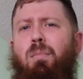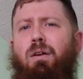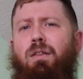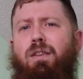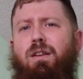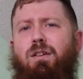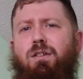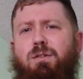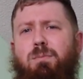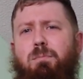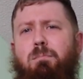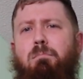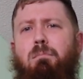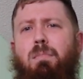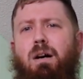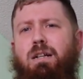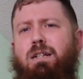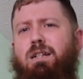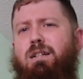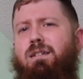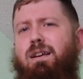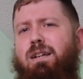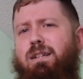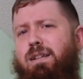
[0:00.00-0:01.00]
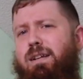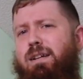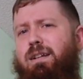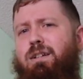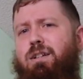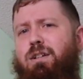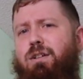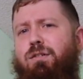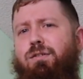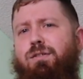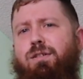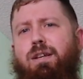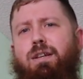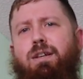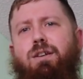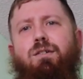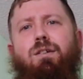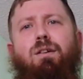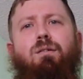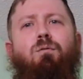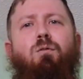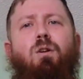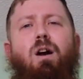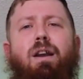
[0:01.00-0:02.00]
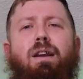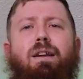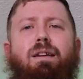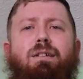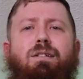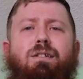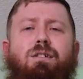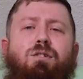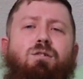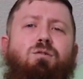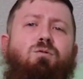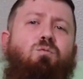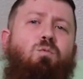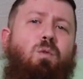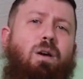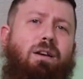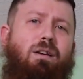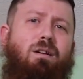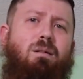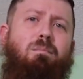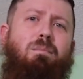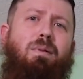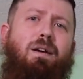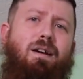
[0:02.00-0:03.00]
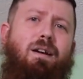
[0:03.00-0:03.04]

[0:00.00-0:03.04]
but there's much less issues that you can run into when